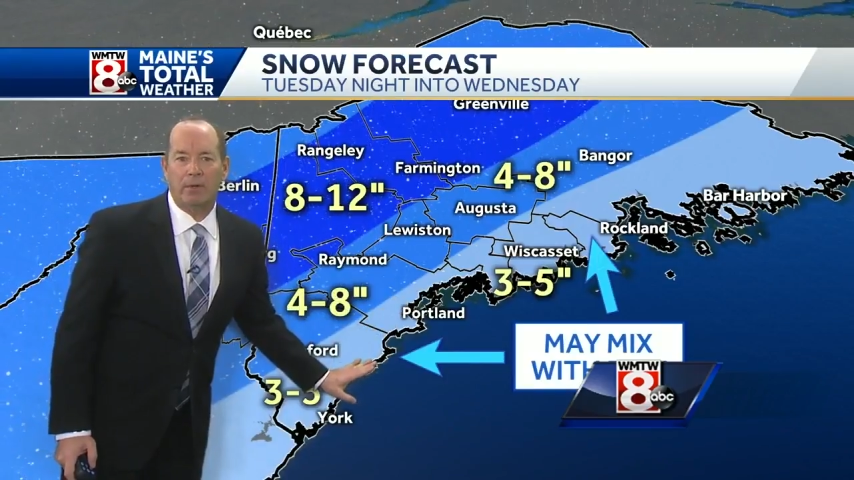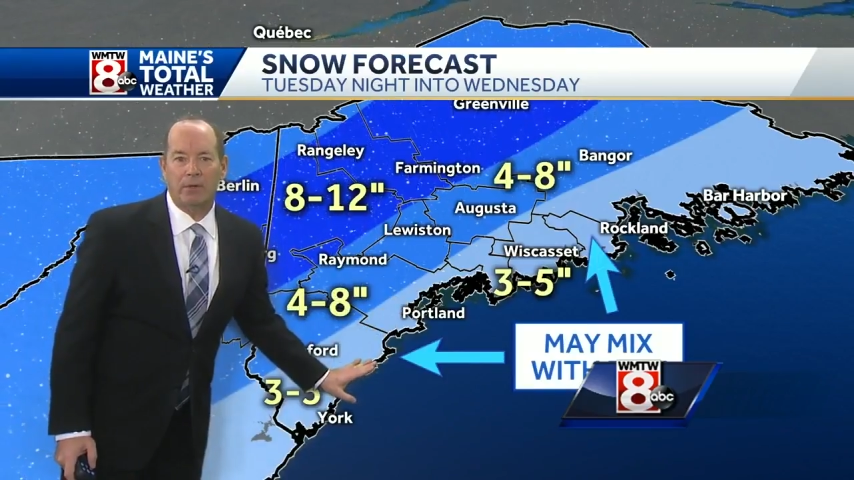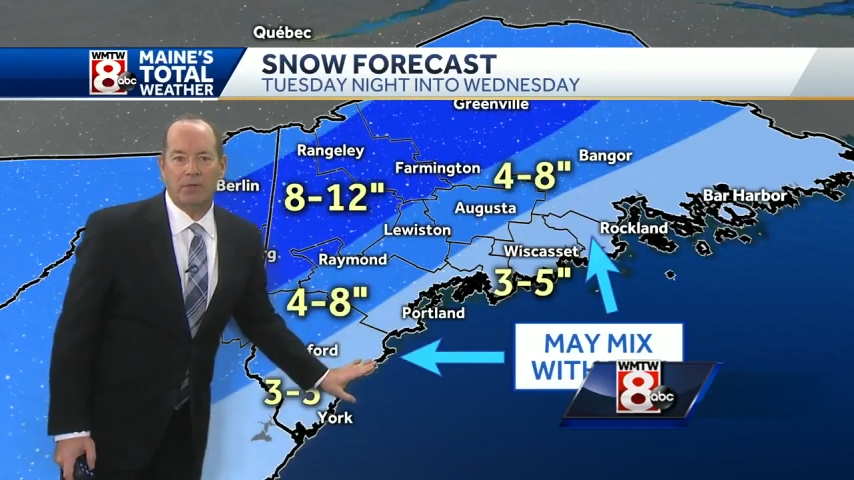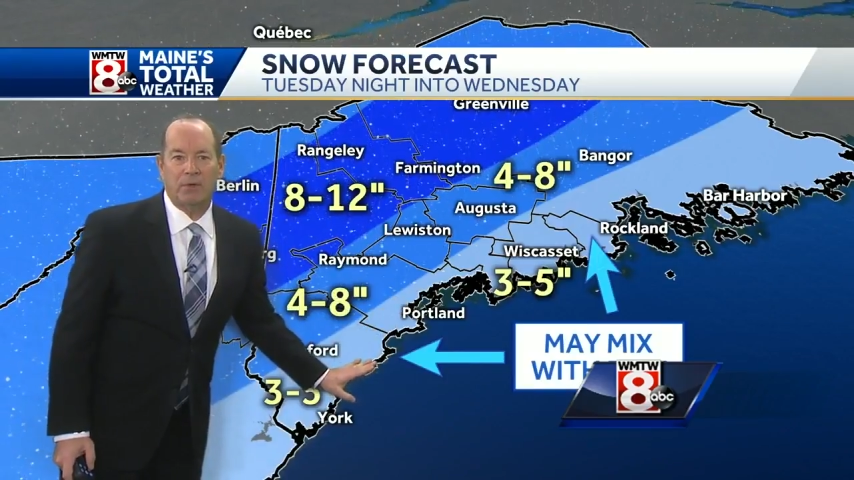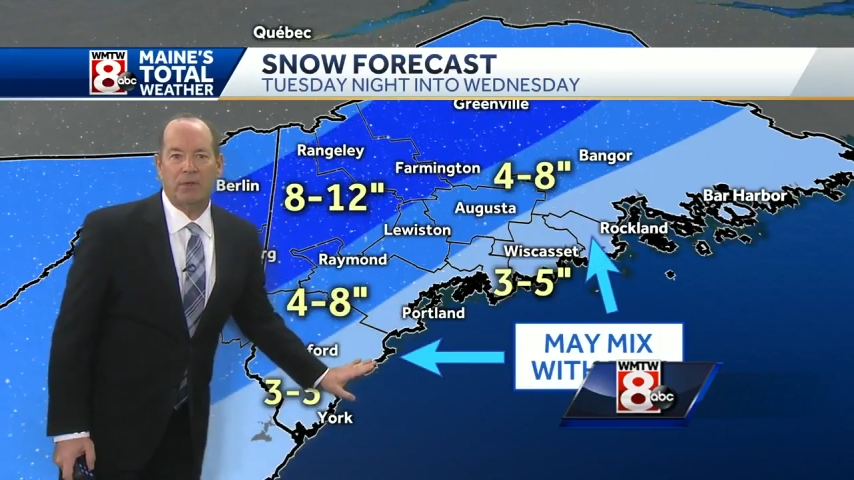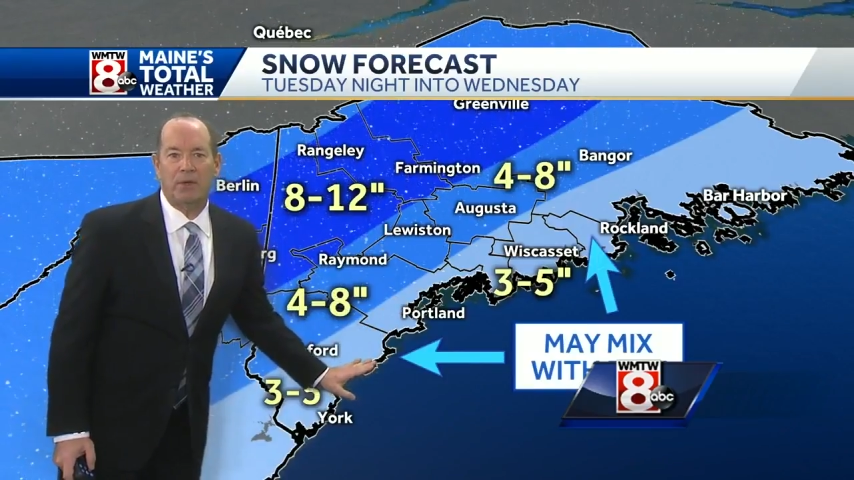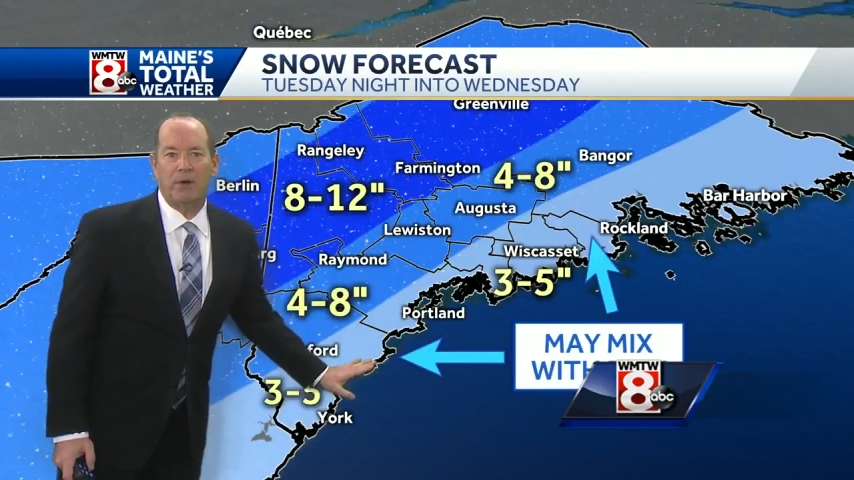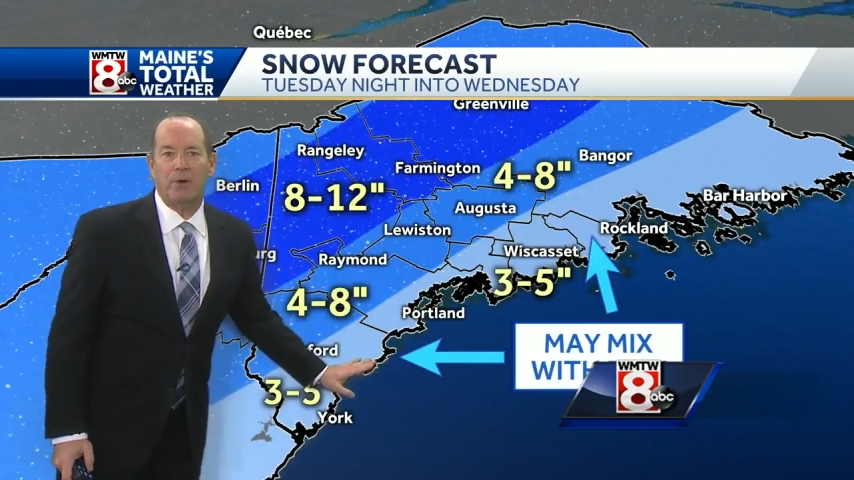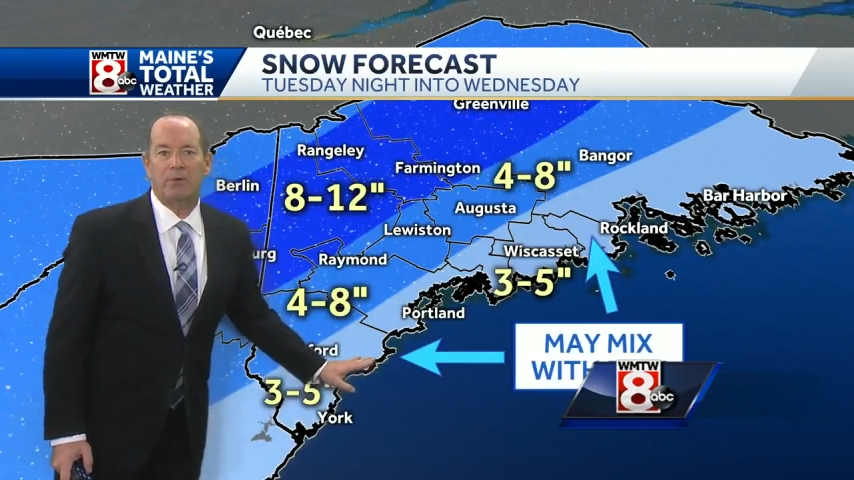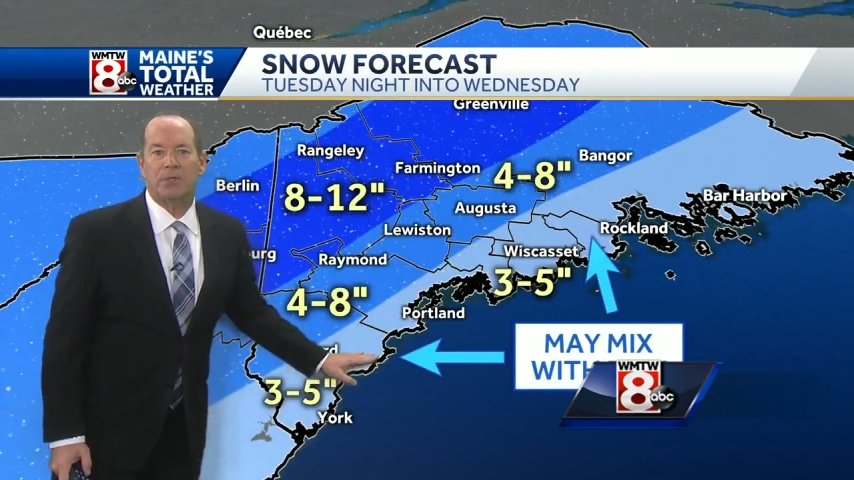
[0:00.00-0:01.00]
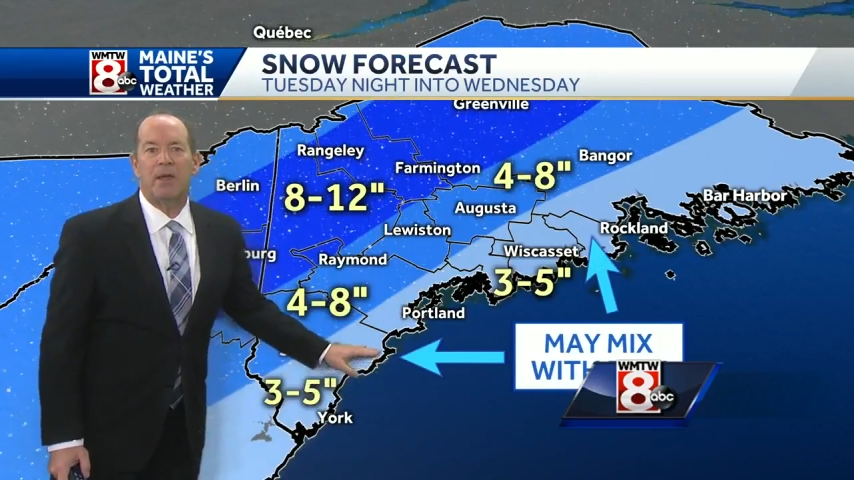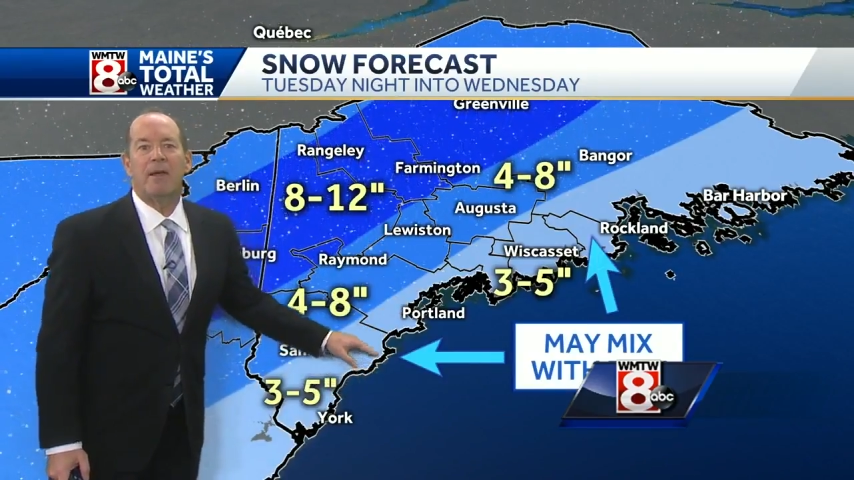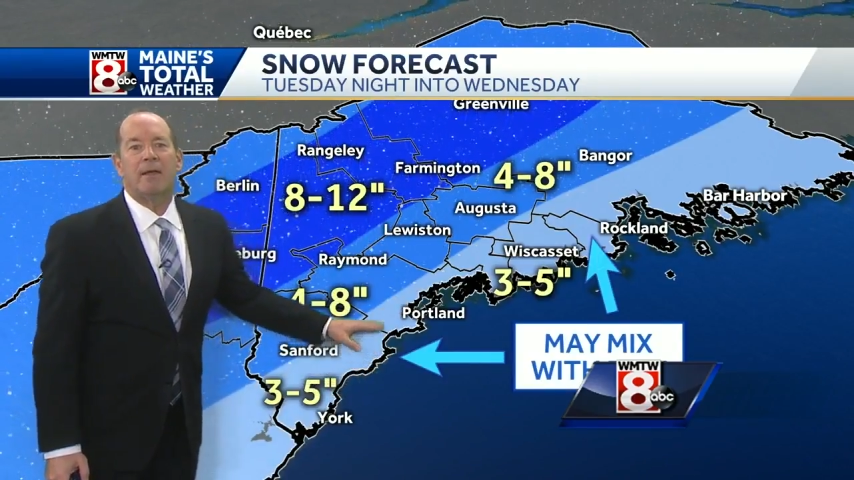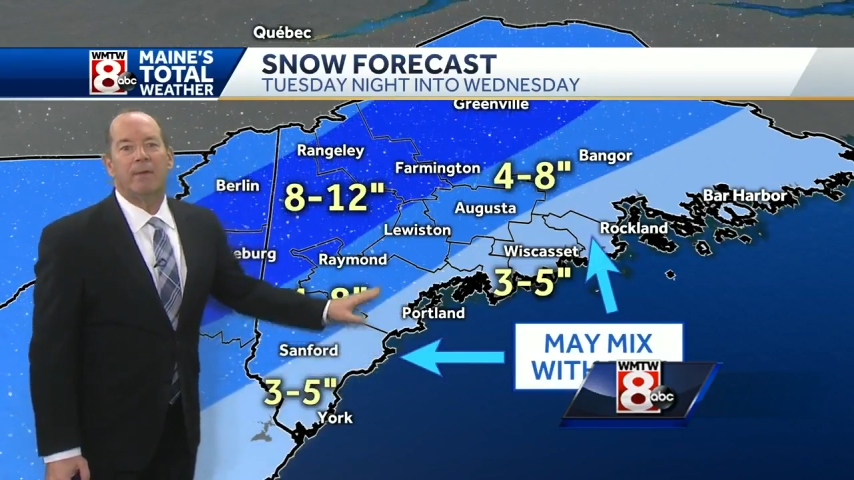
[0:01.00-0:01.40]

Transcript: closer to the coast